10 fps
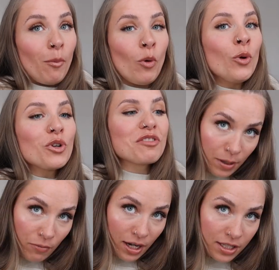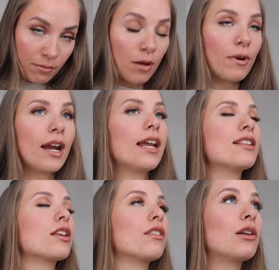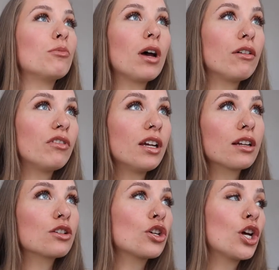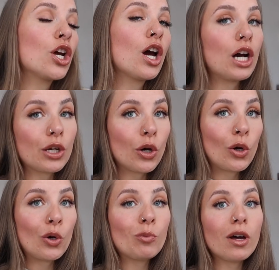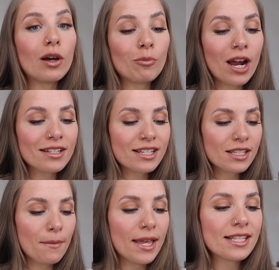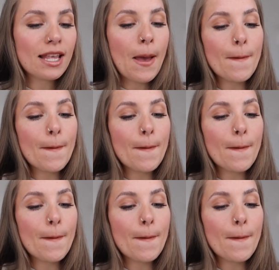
bored. I've been practicing my braids. They're not perfect, I know, but practice makes